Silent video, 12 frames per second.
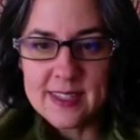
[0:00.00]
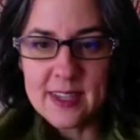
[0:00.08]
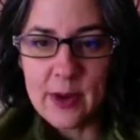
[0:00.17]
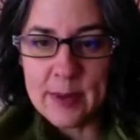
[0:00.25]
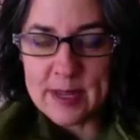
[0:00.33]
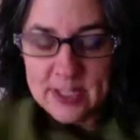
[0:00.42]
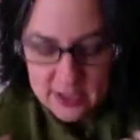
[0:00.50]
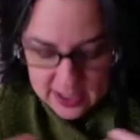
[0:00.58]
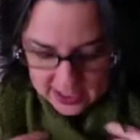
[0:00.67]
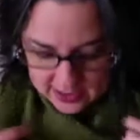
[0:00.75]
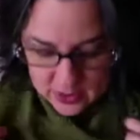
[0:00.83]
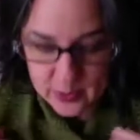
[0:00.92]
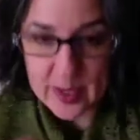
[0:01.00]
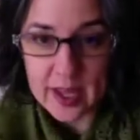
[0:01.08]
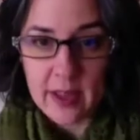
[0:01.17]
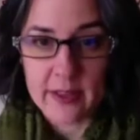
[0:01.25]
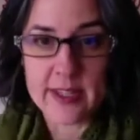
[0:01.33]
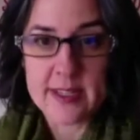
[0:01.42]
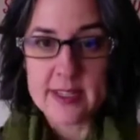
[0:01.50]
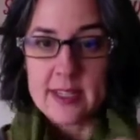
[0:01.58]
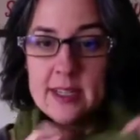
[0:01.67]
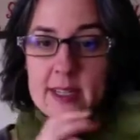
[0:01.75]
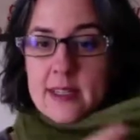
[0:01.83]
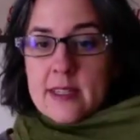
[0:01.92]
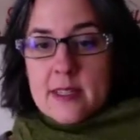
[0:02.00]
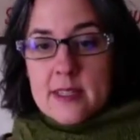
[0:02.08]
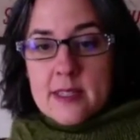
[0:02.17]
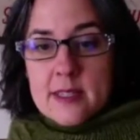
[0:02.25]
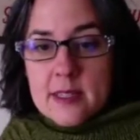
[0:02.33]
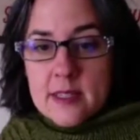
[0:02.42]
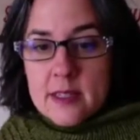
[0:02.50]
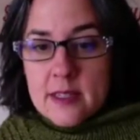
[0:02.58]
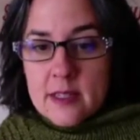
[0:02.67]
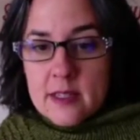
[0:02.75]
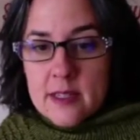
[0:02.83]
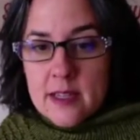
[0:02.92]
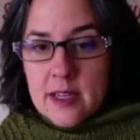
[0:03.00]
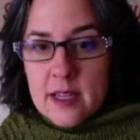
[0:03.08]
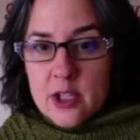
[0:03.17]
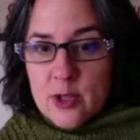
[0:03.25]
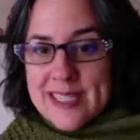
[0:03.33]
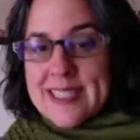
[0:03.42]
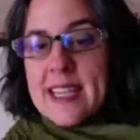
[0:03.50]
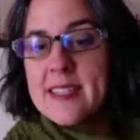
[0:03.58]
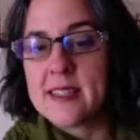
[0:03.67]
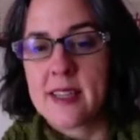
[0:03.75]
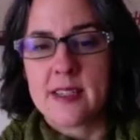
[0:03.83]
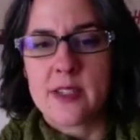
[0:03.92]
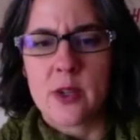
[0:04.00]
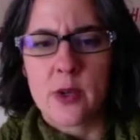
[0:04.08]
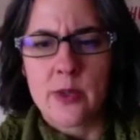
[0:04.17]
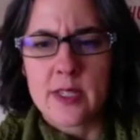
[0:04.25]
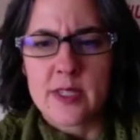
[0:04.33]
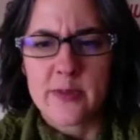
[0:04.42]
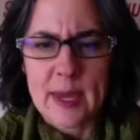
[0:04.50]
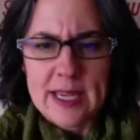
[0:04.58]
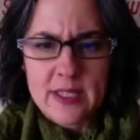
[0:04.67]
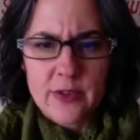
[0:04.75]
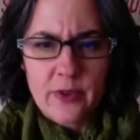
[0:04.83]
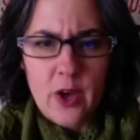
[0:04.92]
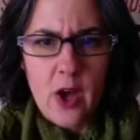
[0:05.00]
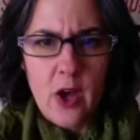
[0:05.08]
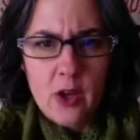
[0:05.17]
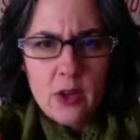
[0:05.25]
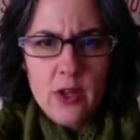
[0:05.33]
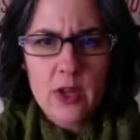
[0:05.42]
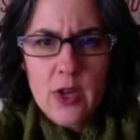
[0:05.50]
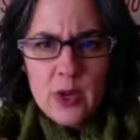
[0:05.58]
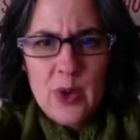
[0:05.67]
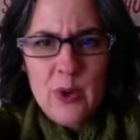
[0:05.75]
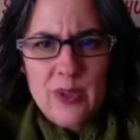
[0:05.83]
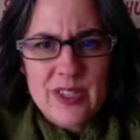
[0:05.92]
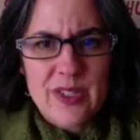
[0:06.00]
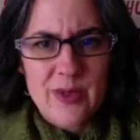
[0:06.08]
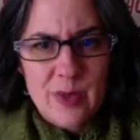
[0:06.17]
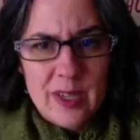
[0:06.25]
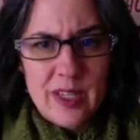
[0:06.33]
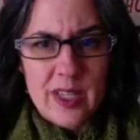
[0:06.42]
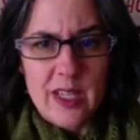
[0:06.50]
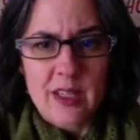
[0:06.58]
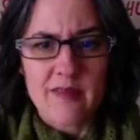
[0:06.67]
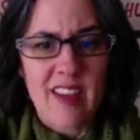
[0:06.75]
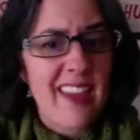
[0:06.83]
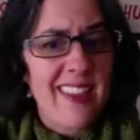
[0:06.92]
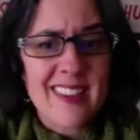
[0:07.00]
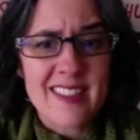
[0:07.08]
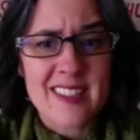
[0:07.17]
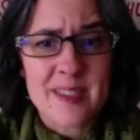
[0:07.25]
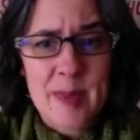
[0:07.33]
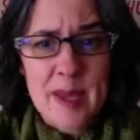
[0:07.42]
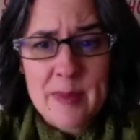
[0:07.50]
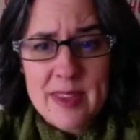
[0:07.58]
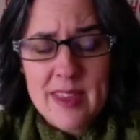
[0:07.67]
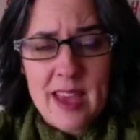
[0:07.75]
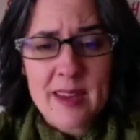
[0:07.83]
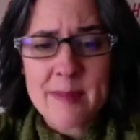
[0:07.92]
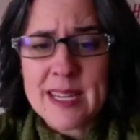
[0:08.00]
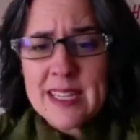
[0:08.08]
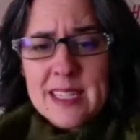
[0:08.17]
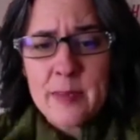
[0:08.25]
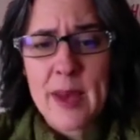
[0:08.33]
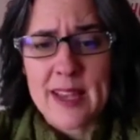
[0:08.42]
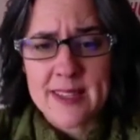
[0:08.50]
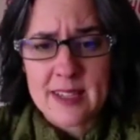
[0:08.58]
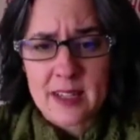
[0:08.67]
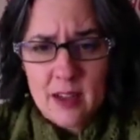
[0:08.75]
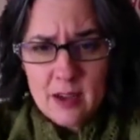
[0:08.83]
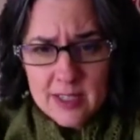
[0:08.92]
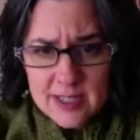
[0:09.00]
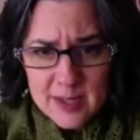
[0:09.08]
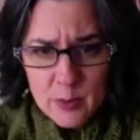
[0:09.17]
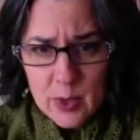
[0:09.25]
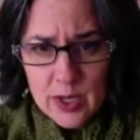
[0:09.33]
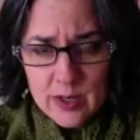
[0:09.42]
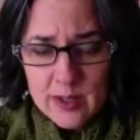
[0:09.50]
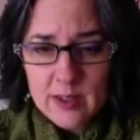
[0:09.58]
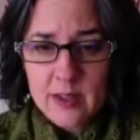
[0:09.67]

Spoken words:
I mentioned the Esther Bell. This is a dress I sewed this past fall, which is really, I think this might be, I may need to pass it along to someone